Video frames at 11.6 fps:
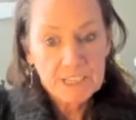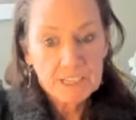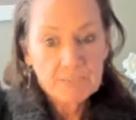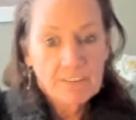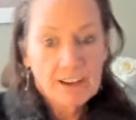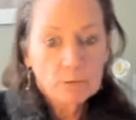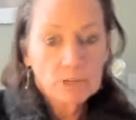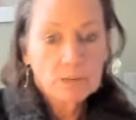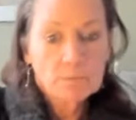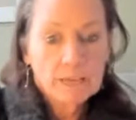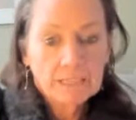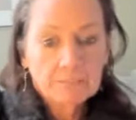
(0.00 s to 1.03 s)
And if I were to
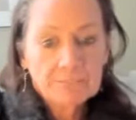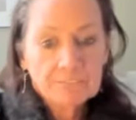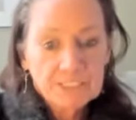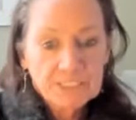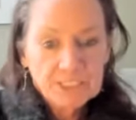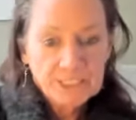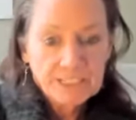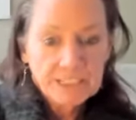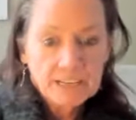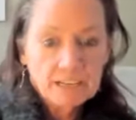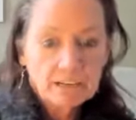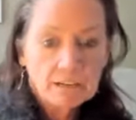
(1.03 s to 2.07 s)
make a fist in
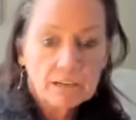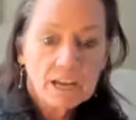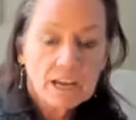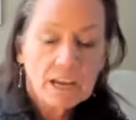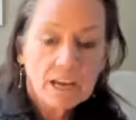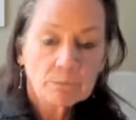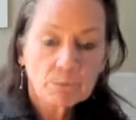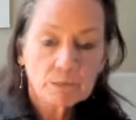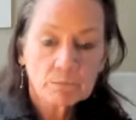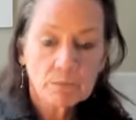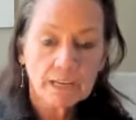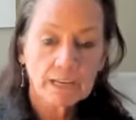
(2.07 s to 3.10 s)
there and
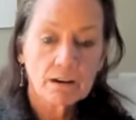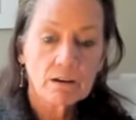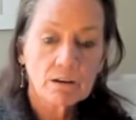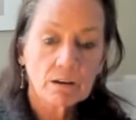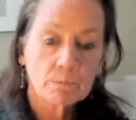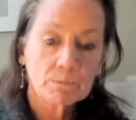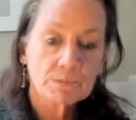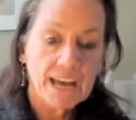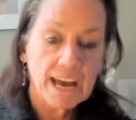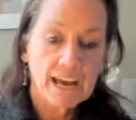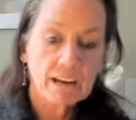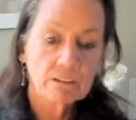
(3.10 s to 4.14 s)
bring my arm
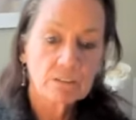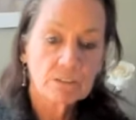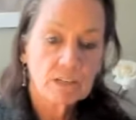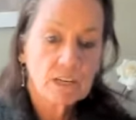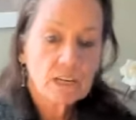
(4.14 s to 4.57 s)
down,